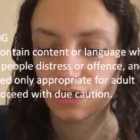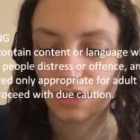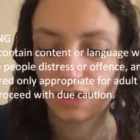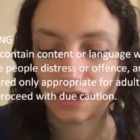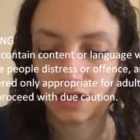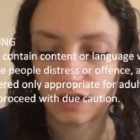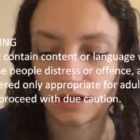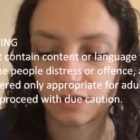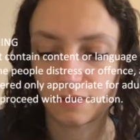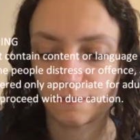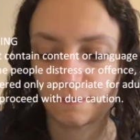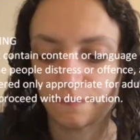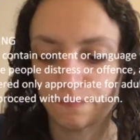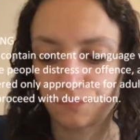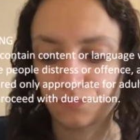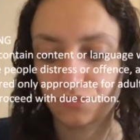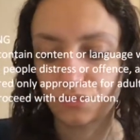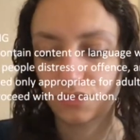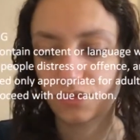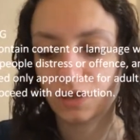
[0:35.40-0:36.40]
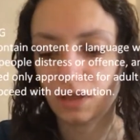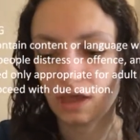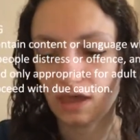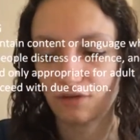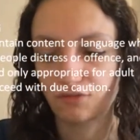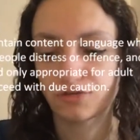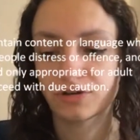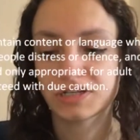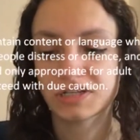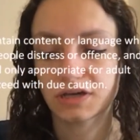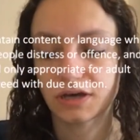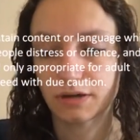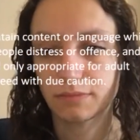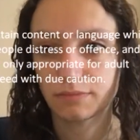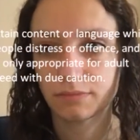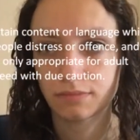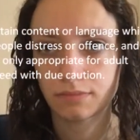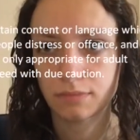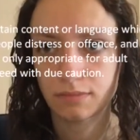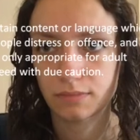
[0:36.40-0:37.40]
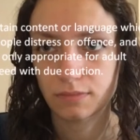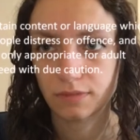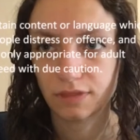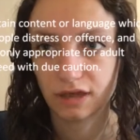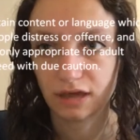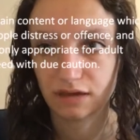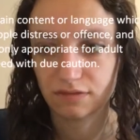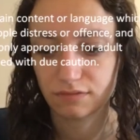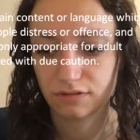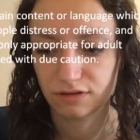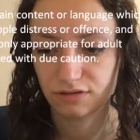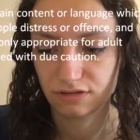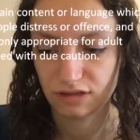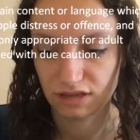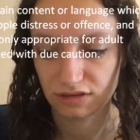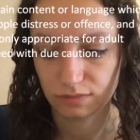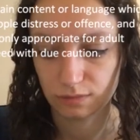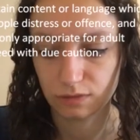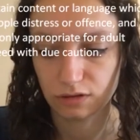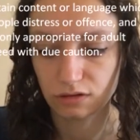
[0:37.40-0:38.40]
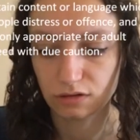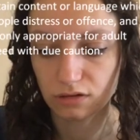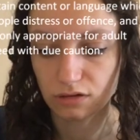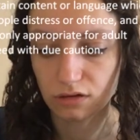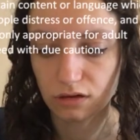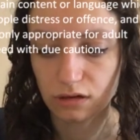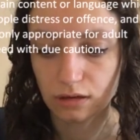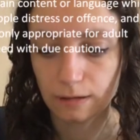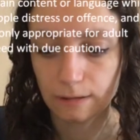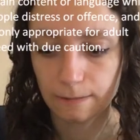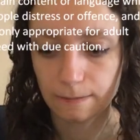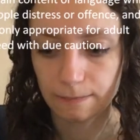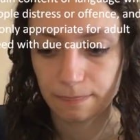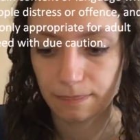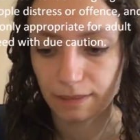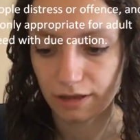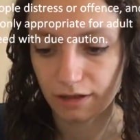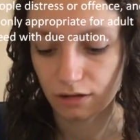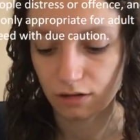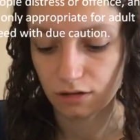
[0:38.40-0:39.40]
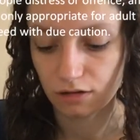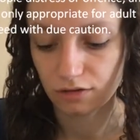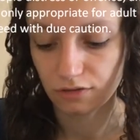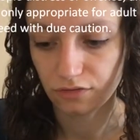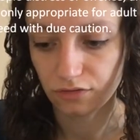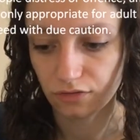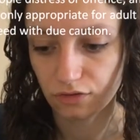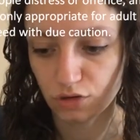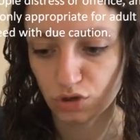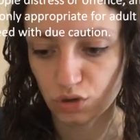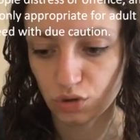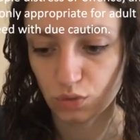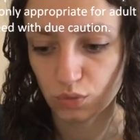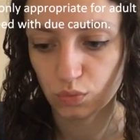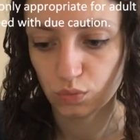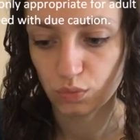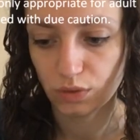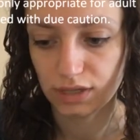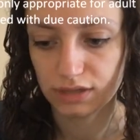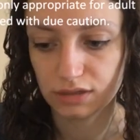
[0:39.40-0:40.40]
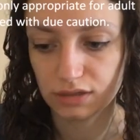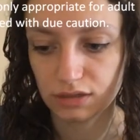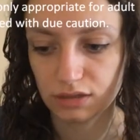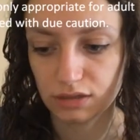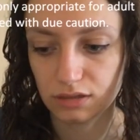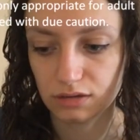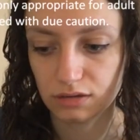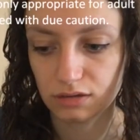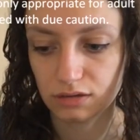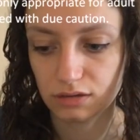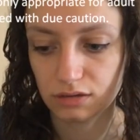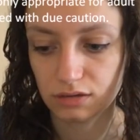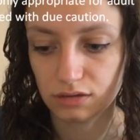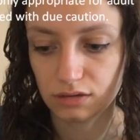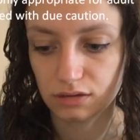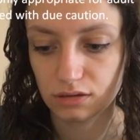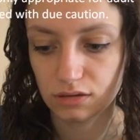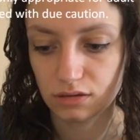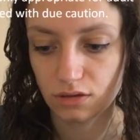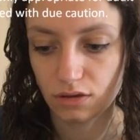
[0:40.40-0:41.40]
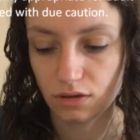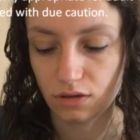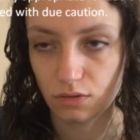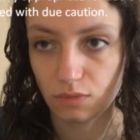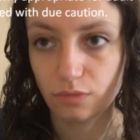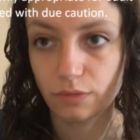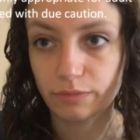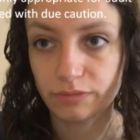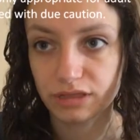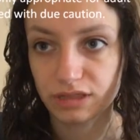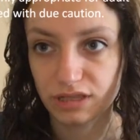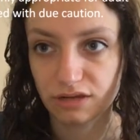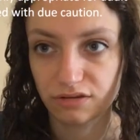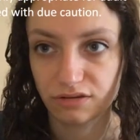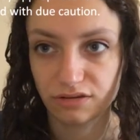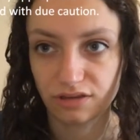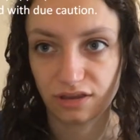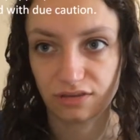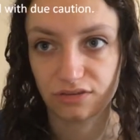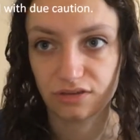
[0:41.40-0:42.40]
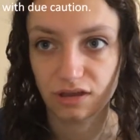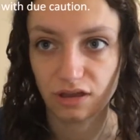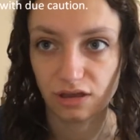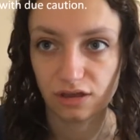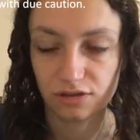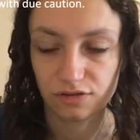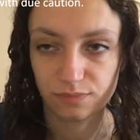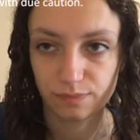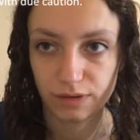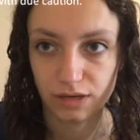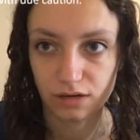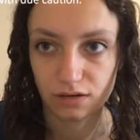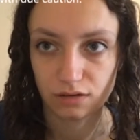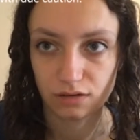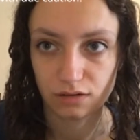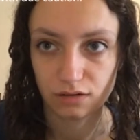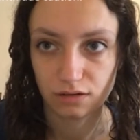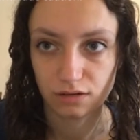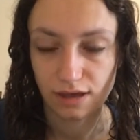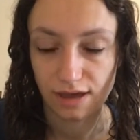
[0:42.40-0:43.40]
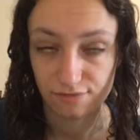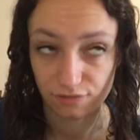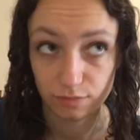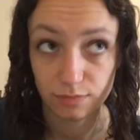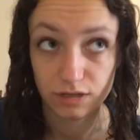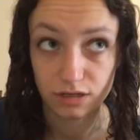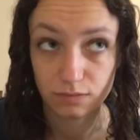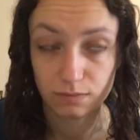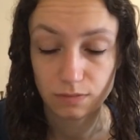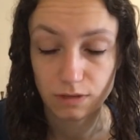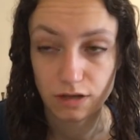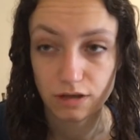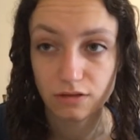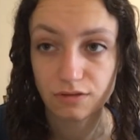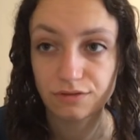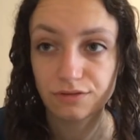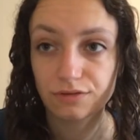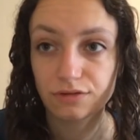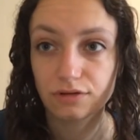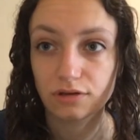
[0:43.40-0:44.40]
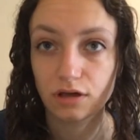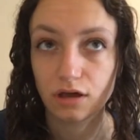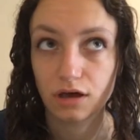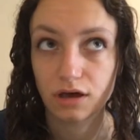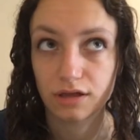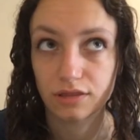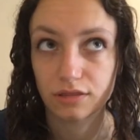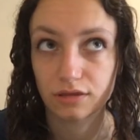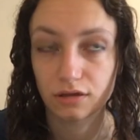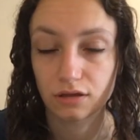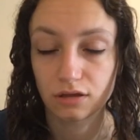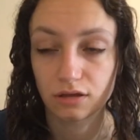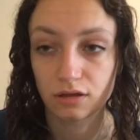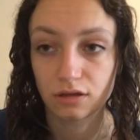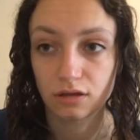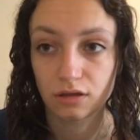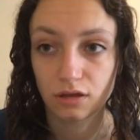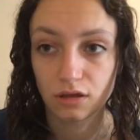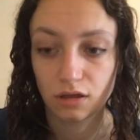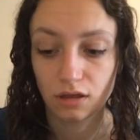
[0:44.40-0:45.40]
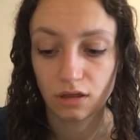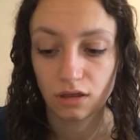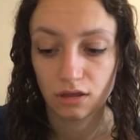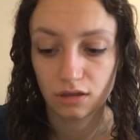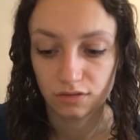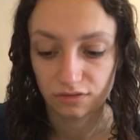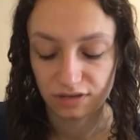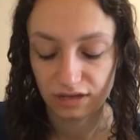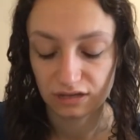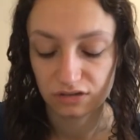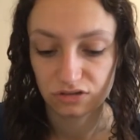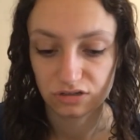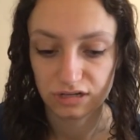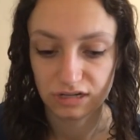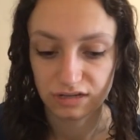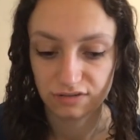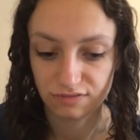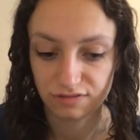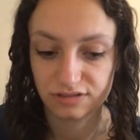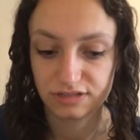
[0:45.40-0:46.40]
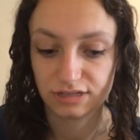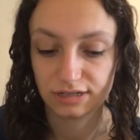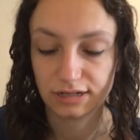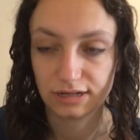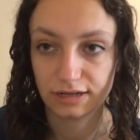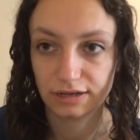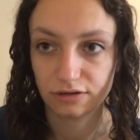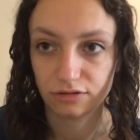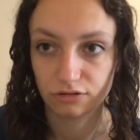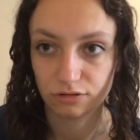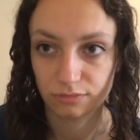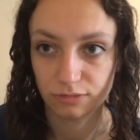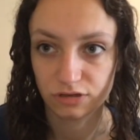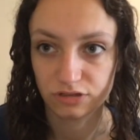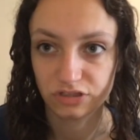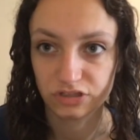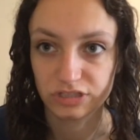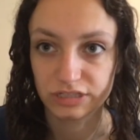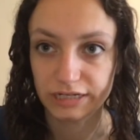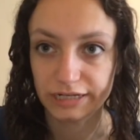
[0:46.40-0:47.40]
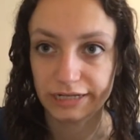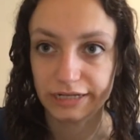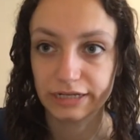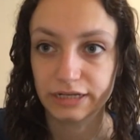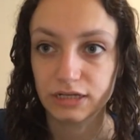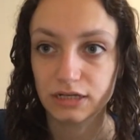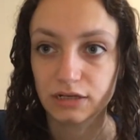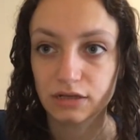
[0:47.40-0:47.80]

And every time they have an assessment, they ask whether the woman they're assessing has ever been abused, either sexually, physically or emotionally.